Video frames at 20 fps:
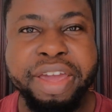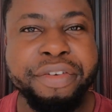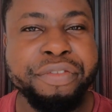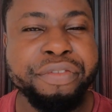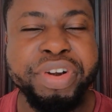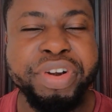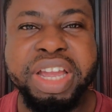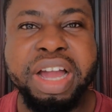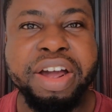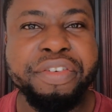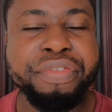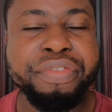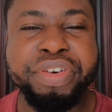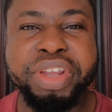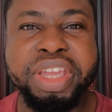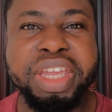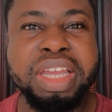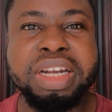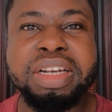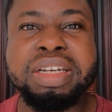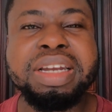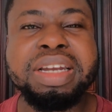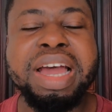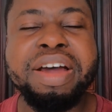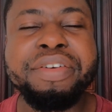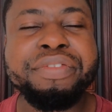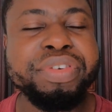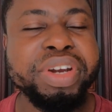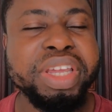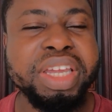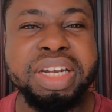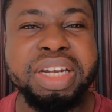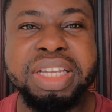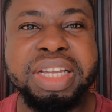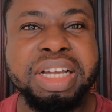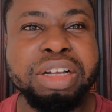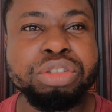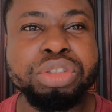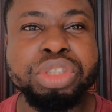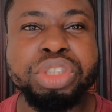Every African,
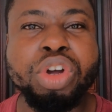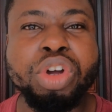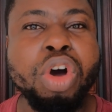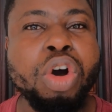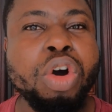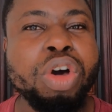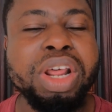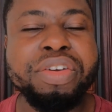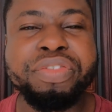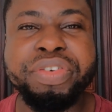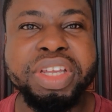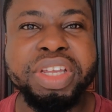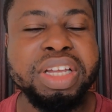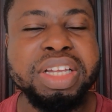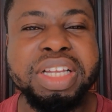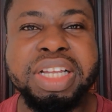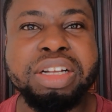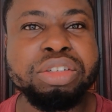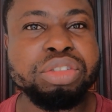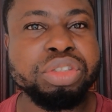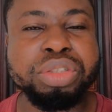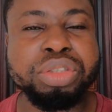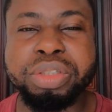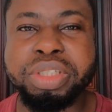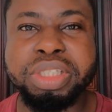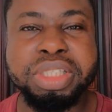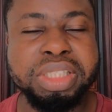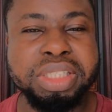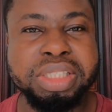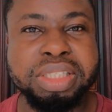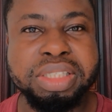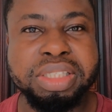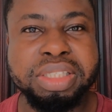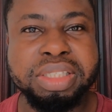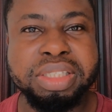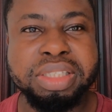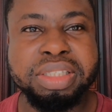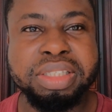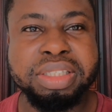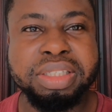African country, all African countries.
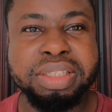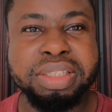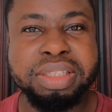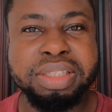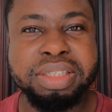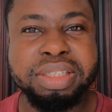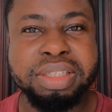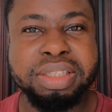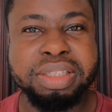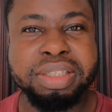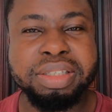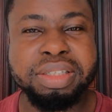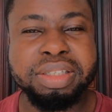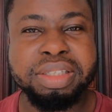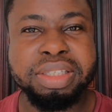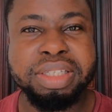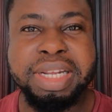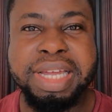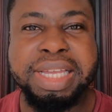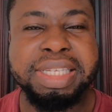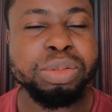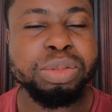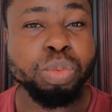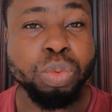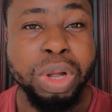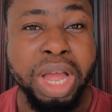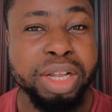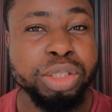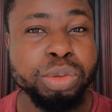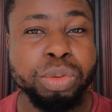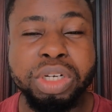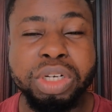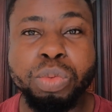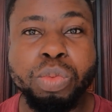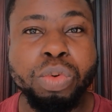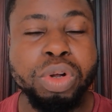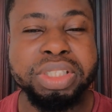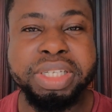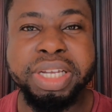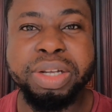That's actually
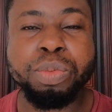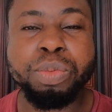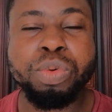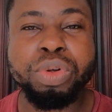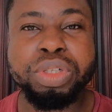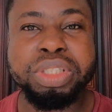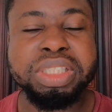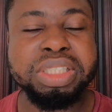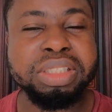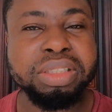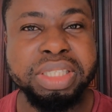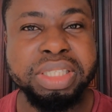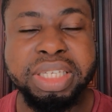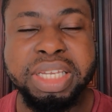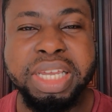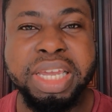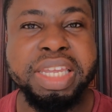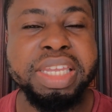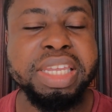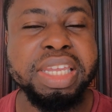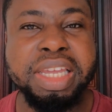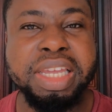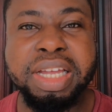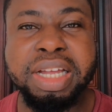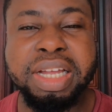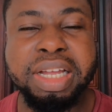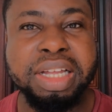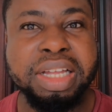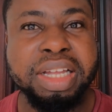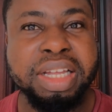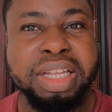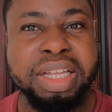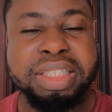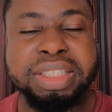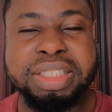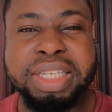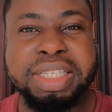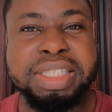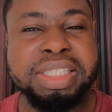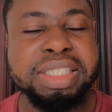what I want. Kenya,
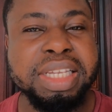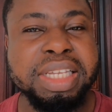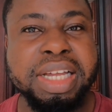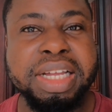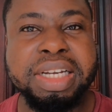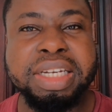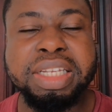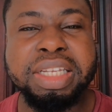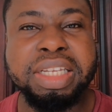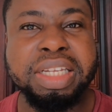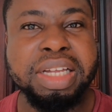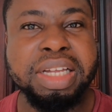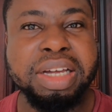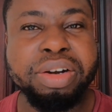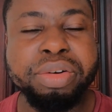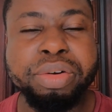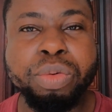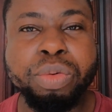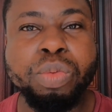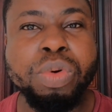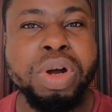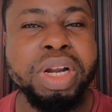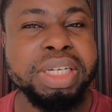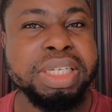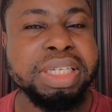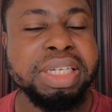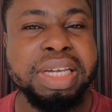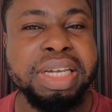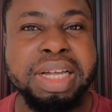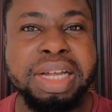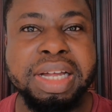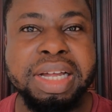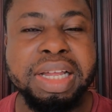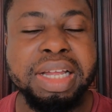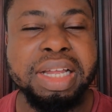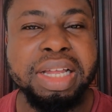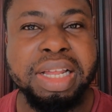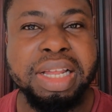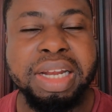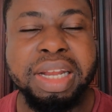Tanzania,
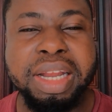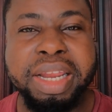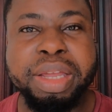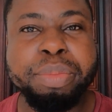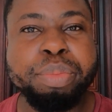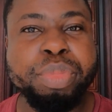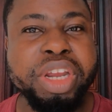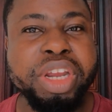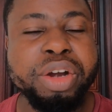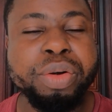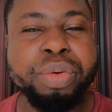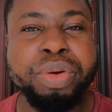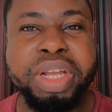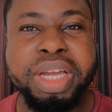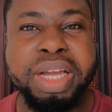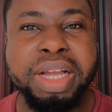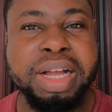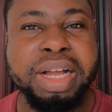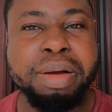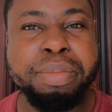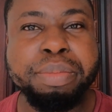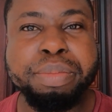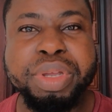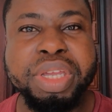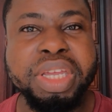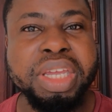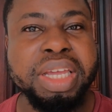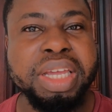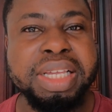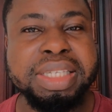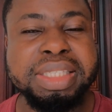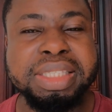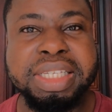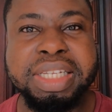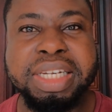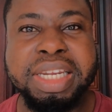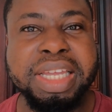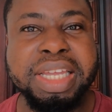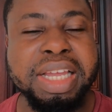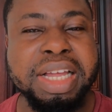Rwanda, Liberia, Gambia,
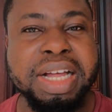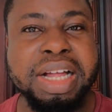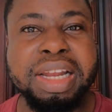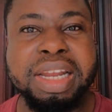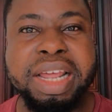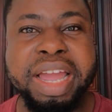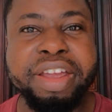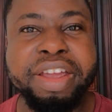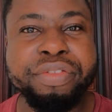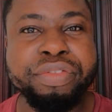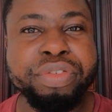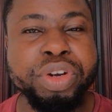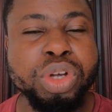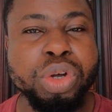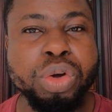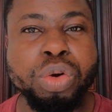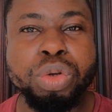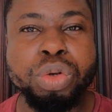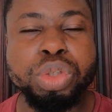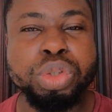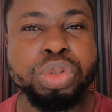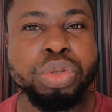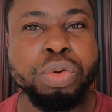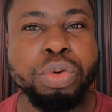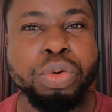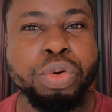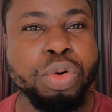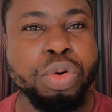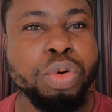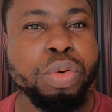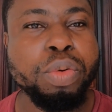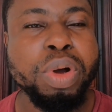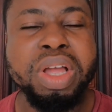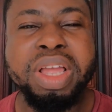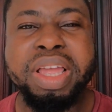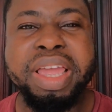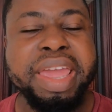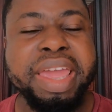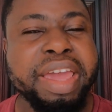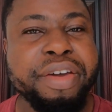Senegal, Ivory Coast, Togo,
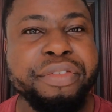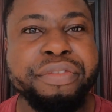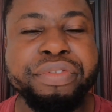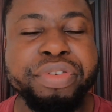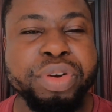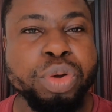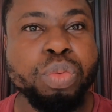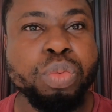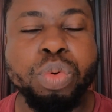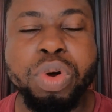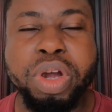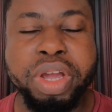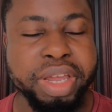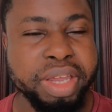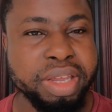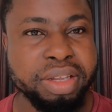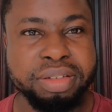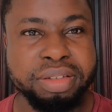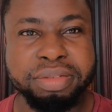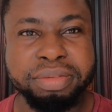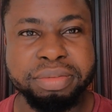everywhere.